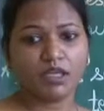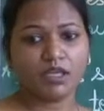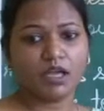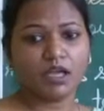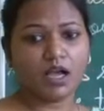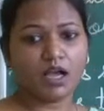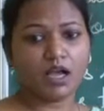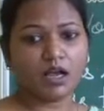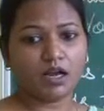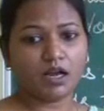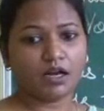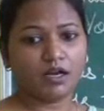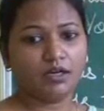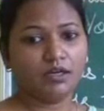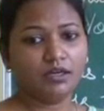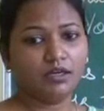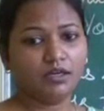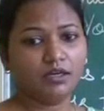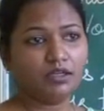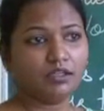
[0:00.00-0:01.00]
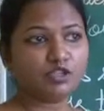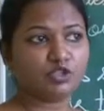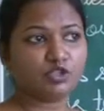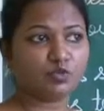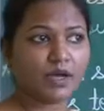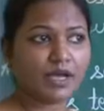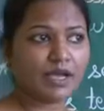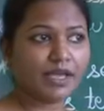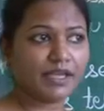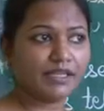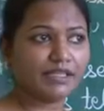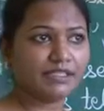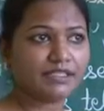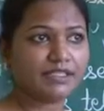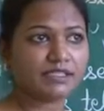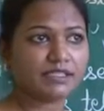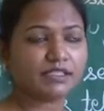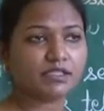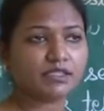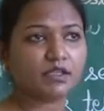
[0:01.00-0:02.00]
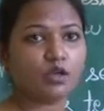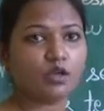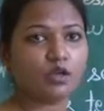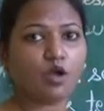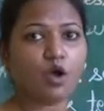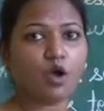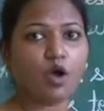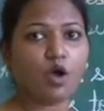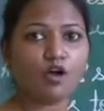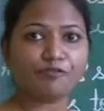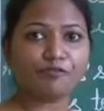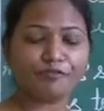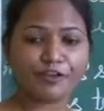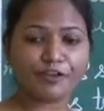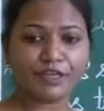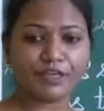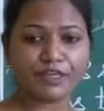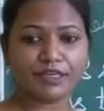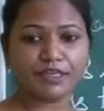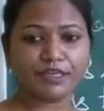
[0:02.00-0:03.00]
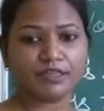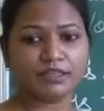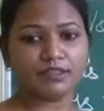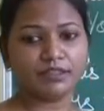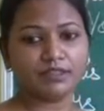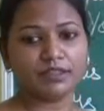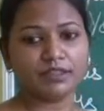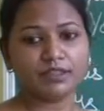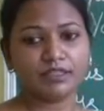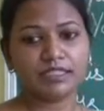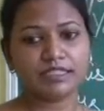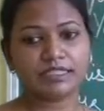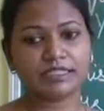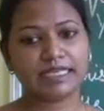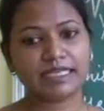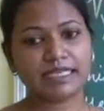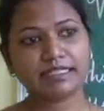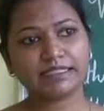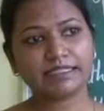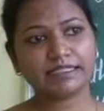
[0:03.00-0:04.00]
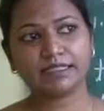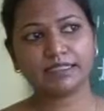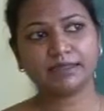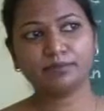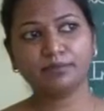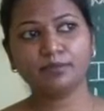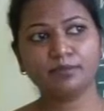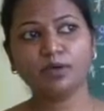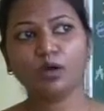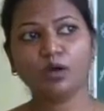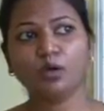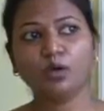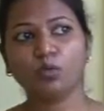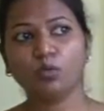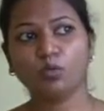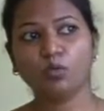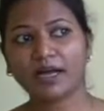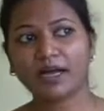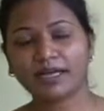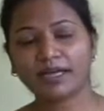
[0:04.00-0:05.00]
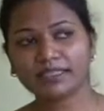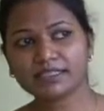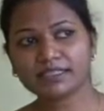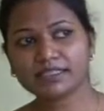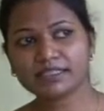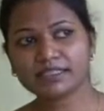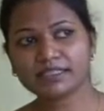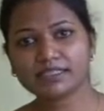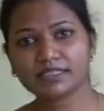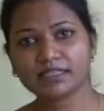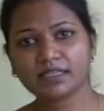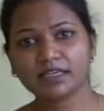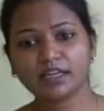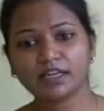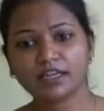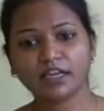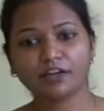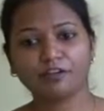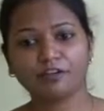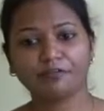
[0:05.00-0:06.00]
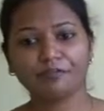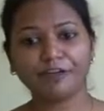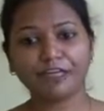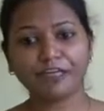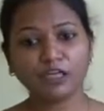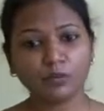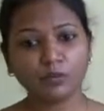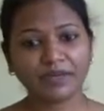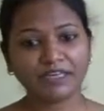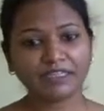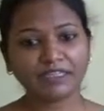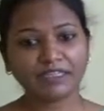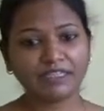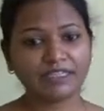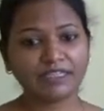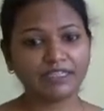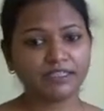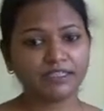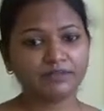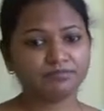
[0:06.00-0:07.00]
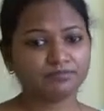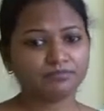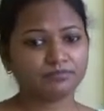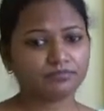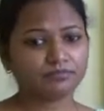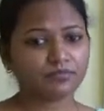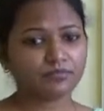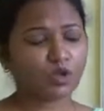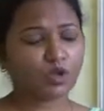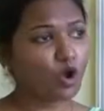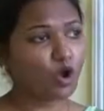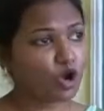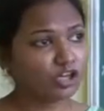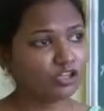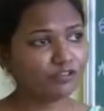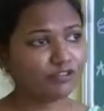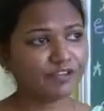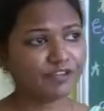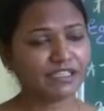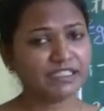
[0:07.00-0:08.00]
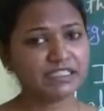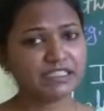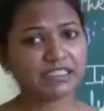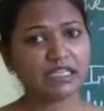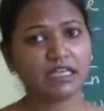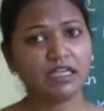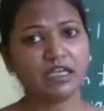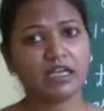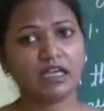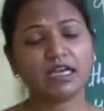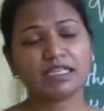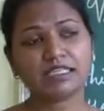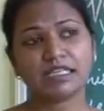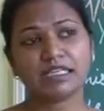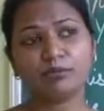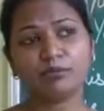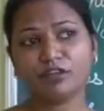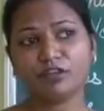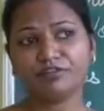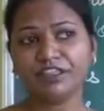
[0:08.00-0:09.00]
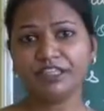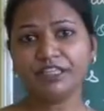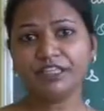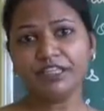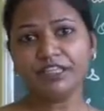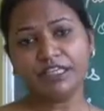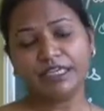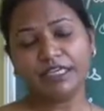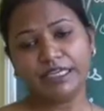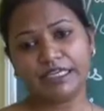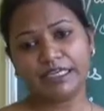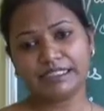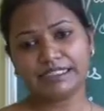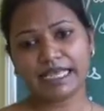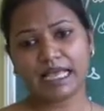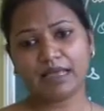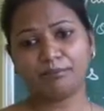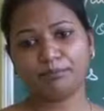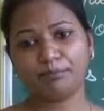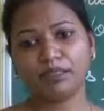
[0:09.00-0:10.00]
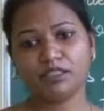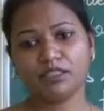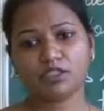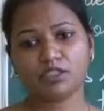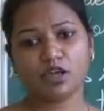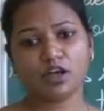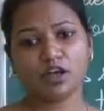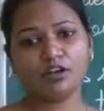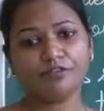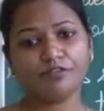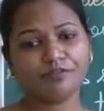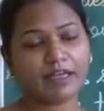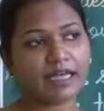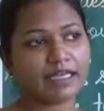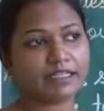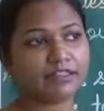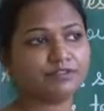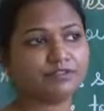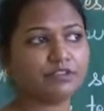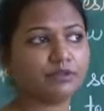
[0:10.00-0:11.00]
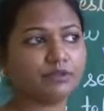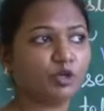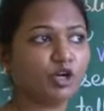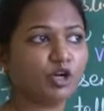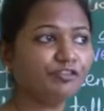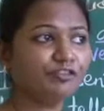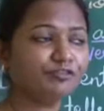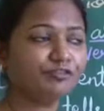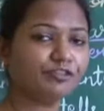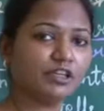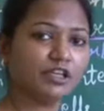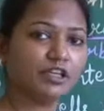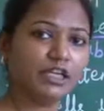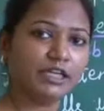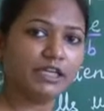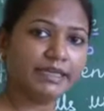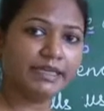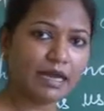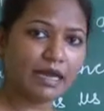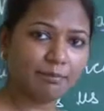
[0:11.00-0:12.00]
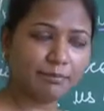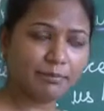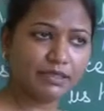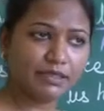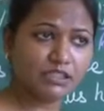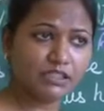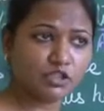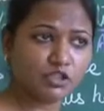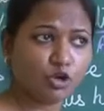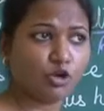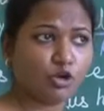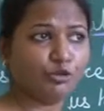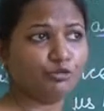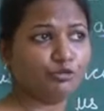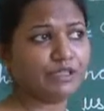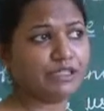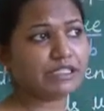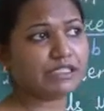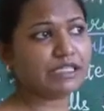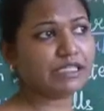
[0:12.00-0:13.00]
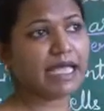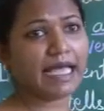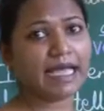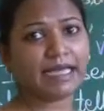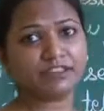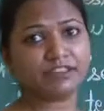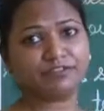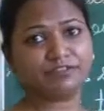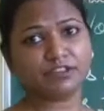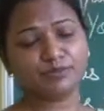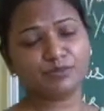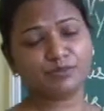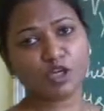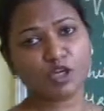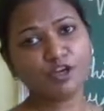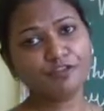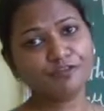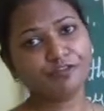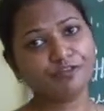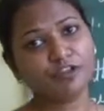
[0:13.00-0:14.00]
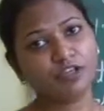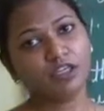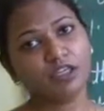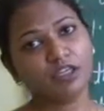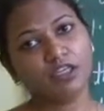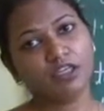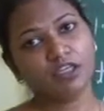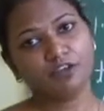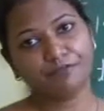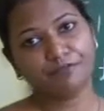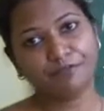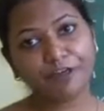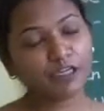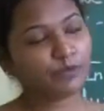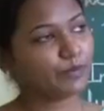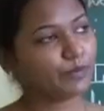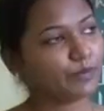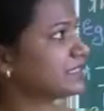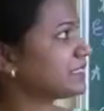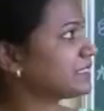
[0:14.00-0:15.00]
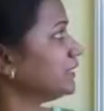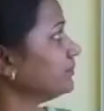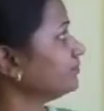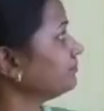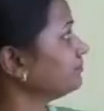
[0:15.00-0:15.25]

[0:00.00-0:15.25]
are twice, often, seldom, once, frequently, always are some of the examples of adverb of numbers, or you can say adverbs of frequency.